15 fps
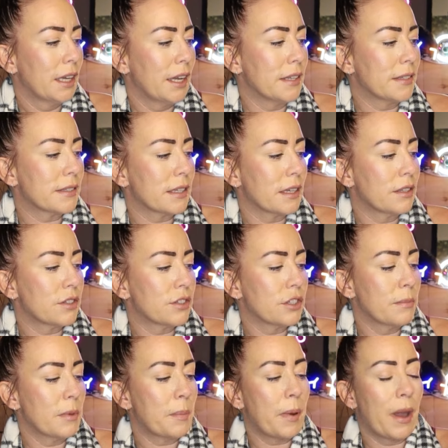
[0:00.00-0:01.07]
It's
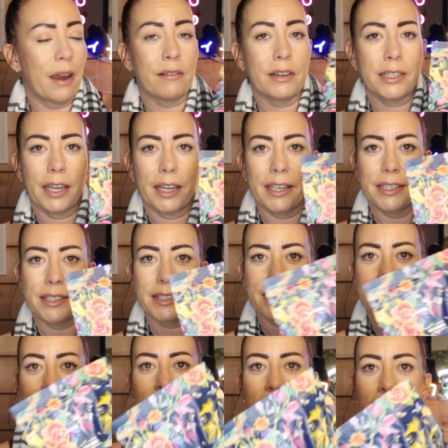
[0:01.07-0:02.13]
Summer
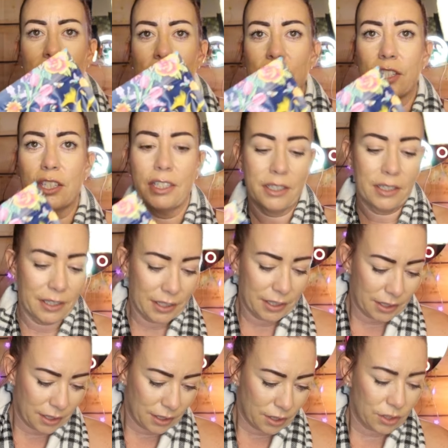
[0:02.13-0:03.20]
Paradise collection.
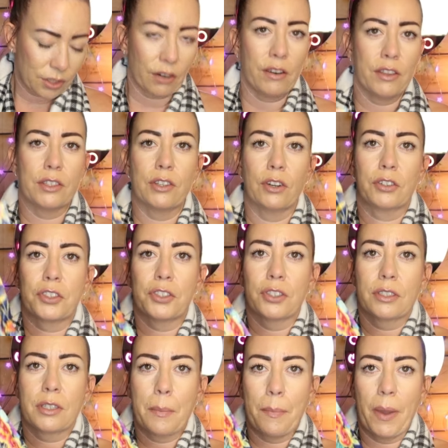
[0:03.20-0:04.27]
Sorry, the dog's
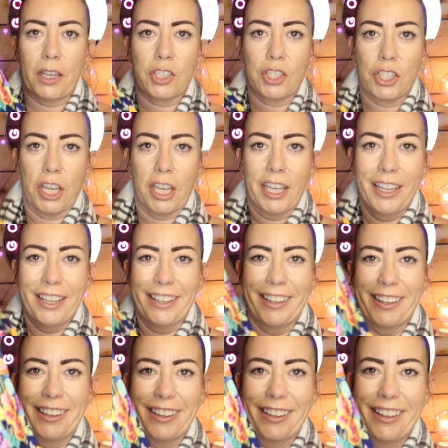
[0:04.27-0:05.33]
just bashed you.
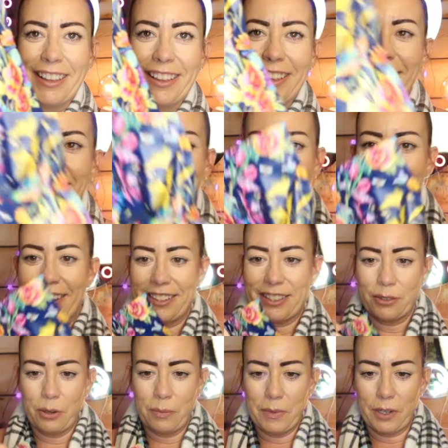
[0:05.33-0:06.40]

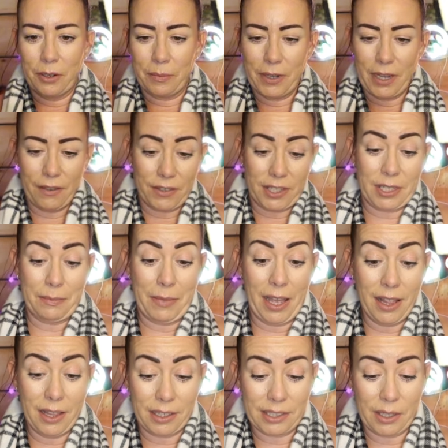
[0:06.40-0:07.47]
Let's open it up and have a
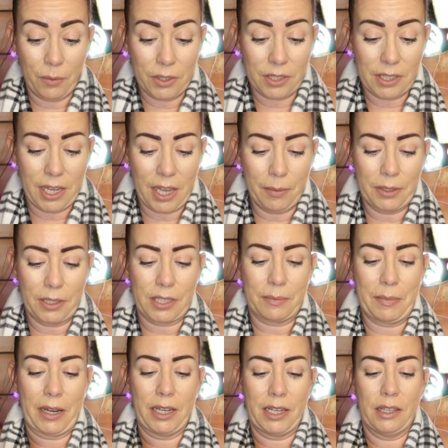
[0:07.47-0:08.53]
smell, because I wasn't able to
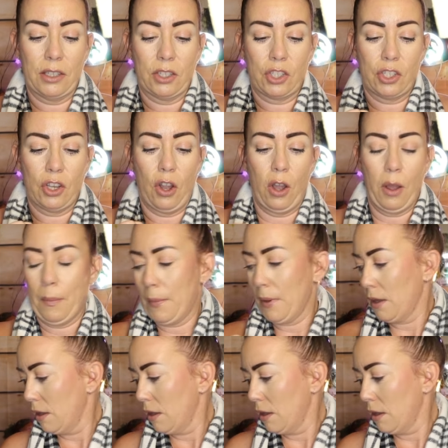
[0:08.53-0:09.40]
smell it in the shop.